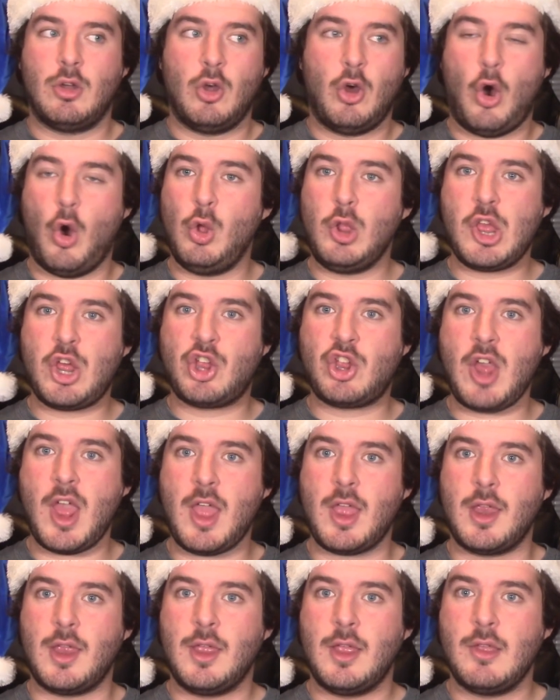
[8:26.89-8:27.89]
Holy
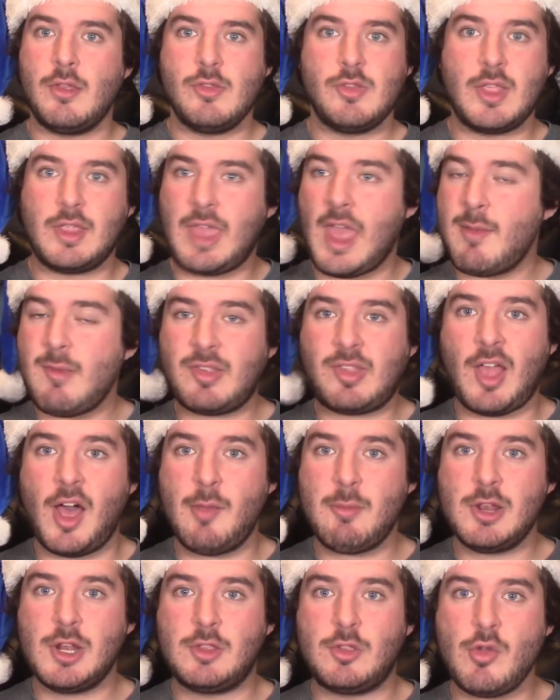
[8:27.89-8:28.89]
shit! The game is
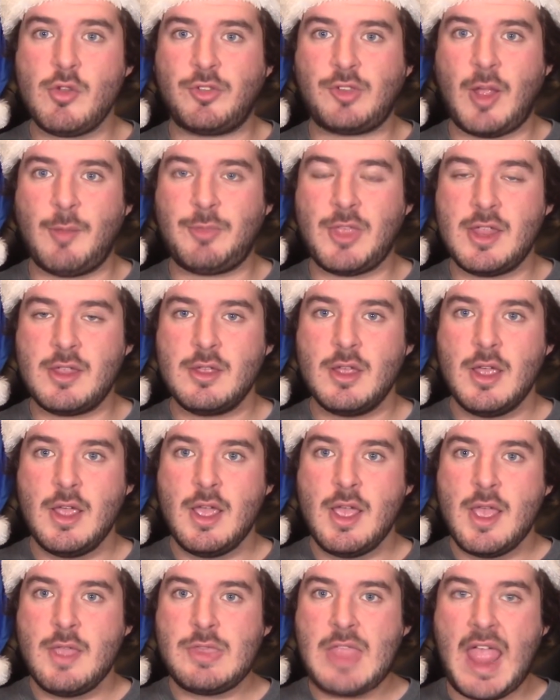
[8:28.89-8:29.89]
telling me to do something
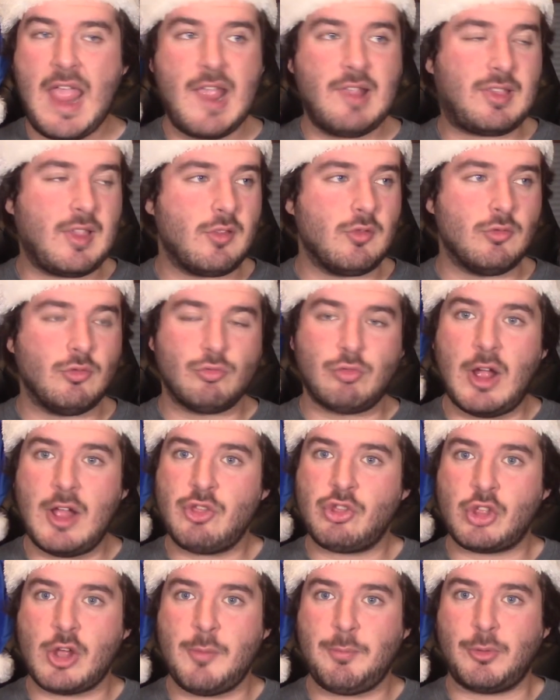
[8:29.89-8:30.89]
that isn't
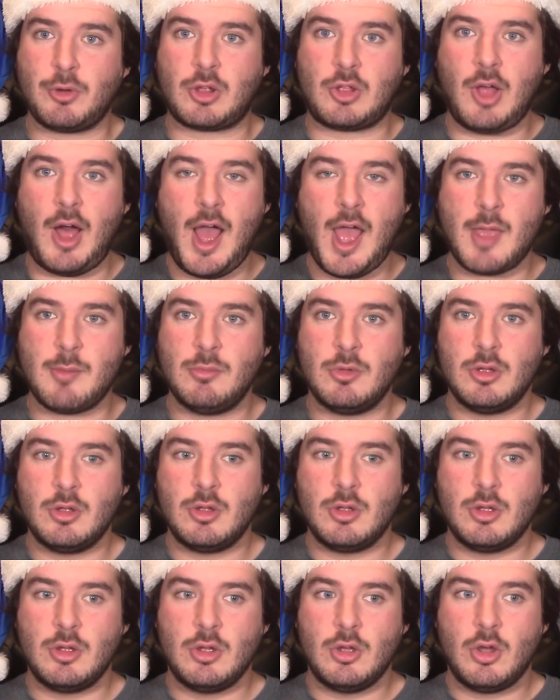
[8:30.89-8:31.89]
run, jump, or climb!
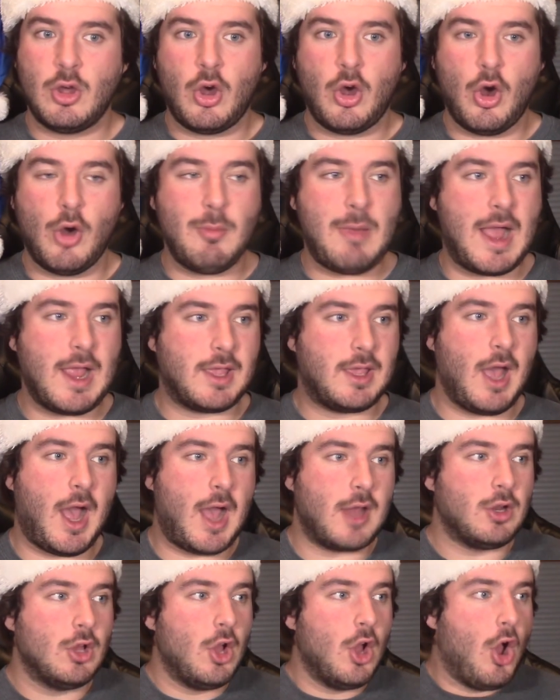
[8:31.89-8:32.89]
Oh my
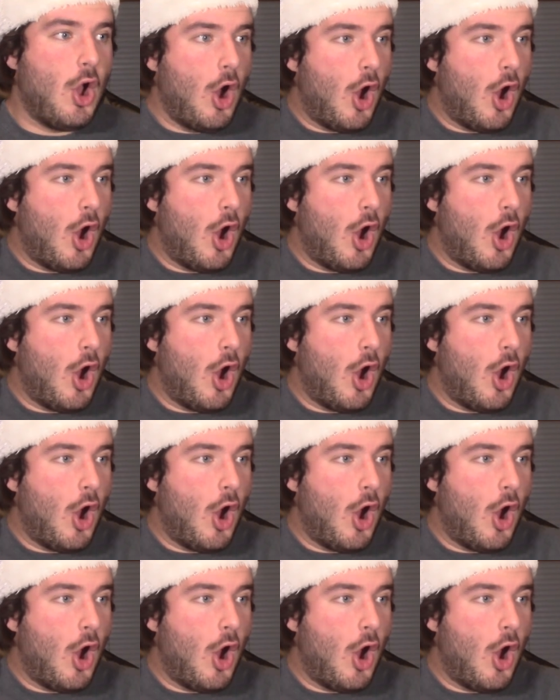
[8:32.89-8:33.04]
god!